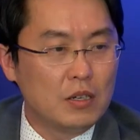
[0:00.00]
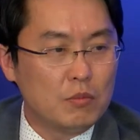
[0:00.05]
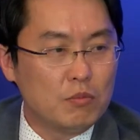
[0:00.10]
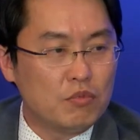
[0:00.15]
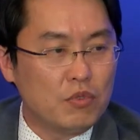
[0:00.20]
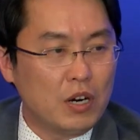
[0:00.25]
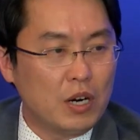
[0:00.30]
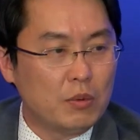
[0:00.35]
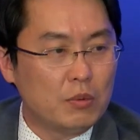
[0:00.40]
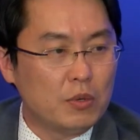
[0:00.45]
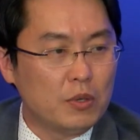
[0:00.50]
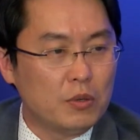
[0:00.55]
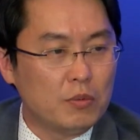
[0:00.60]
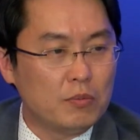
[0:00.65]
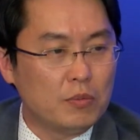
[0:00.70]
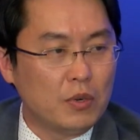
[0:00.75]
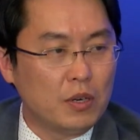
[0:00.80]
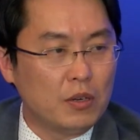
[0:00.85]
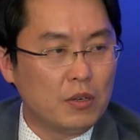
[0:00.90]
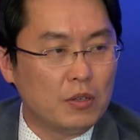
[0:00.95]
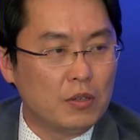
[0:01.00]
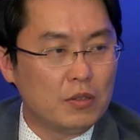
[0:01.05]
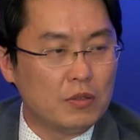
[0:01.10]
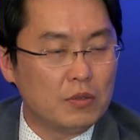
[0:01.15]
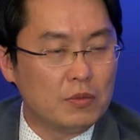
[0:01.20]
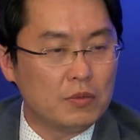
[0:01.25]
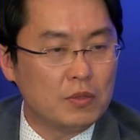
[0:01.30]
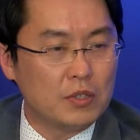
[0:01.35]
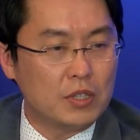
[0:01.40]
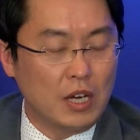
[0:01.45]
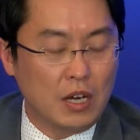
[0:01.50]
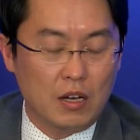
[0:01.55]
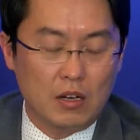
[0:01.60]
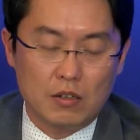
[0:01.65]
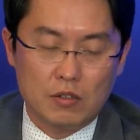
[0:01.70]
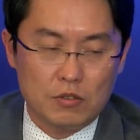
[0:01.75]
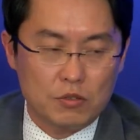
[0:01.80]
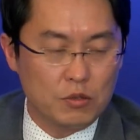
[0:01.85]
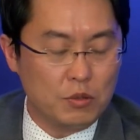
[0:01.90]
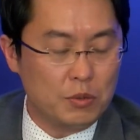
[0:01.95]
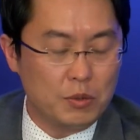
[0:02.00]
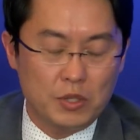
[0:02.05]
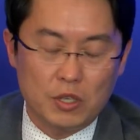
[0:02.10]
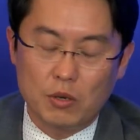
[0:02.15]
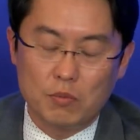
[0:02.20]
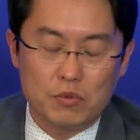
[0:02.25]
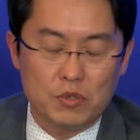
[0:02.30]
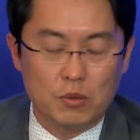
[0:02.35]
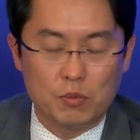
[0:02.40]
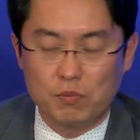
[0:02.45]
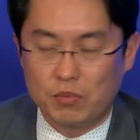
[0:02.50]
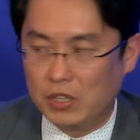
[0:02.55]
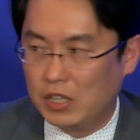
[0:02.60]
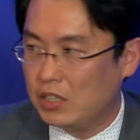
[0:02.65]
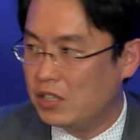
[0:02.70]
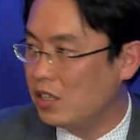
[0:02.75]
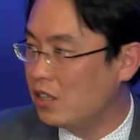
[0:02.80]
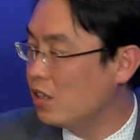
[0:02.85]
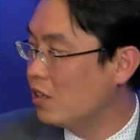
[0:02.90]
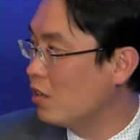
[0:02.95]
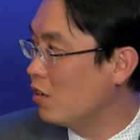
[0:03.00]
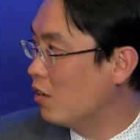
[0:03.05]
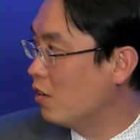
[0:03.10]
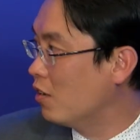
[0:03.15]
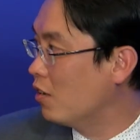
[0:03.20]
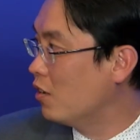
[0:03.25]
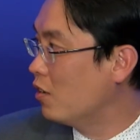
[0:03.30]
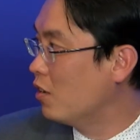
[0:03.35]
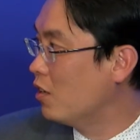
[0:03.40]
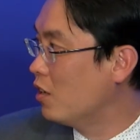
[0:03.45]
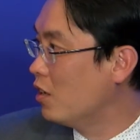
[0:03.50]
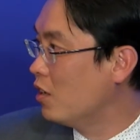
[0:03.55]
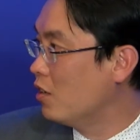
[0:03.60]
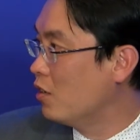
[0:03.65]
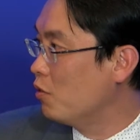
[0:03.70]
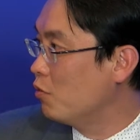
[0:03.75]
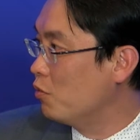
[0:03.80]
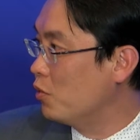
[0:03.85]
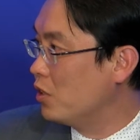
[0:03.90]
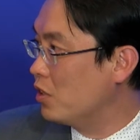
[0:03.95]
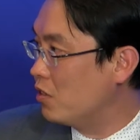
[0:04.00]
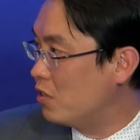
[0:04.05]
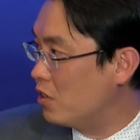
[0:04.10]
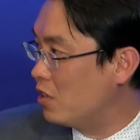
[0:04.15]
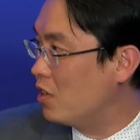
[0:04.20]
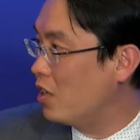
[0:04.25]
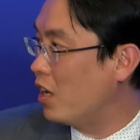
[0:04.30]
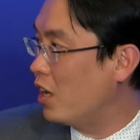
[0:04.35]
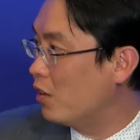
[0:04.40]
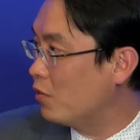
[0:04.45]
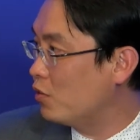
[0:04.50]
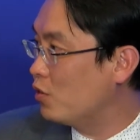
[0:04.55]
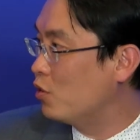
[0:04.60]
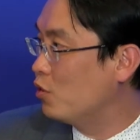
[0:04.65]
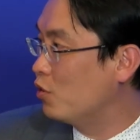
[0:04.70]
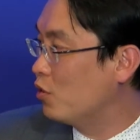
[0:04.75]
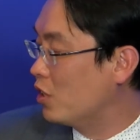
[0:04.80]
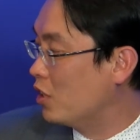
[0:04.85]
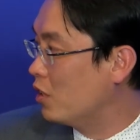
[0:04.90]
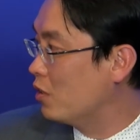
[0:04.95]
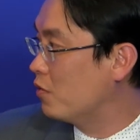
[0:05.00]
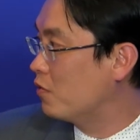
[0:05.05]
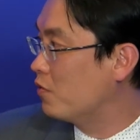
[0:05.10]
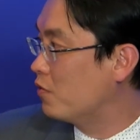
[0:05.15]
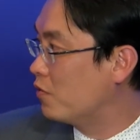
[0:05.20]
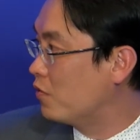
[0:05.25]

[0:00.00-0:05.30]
problem. Yeah. So in terms of bleeding, we still have to give